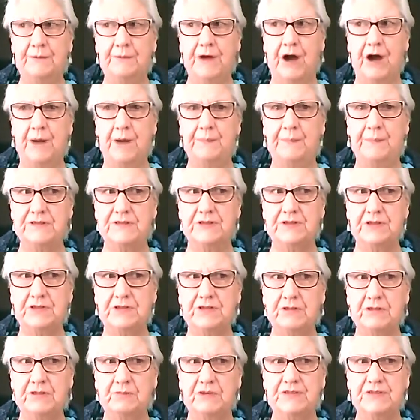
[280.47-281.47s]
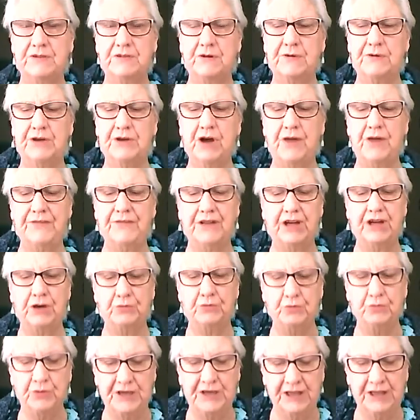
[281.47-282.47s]
Opposition, what's going on? Then I
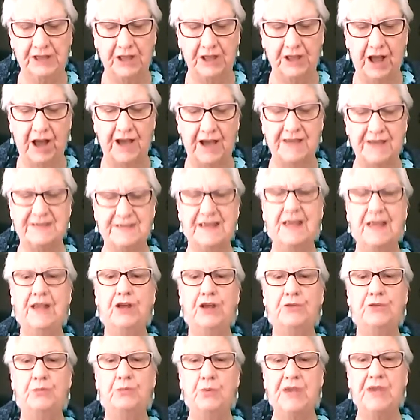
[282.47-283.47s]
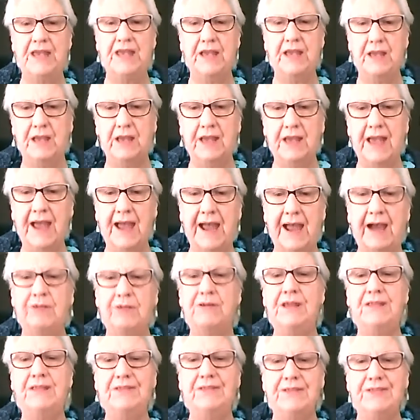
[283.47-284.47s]
realized we
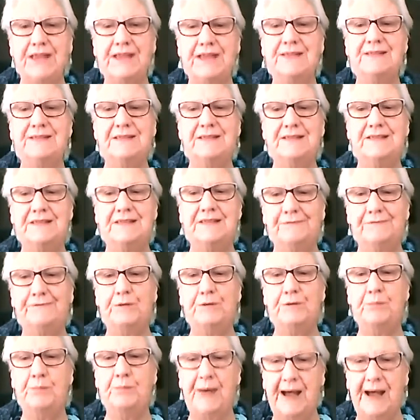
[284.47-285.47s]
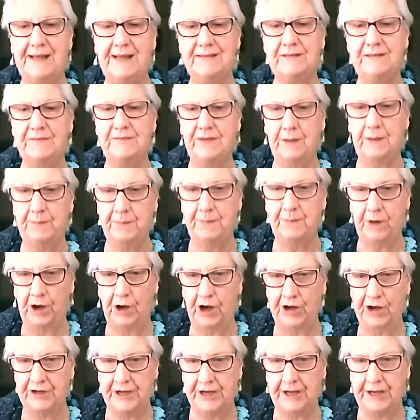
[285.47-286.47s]
carry things in different parts of our
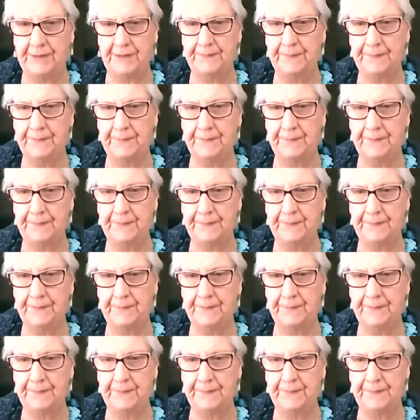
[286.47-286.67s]
body.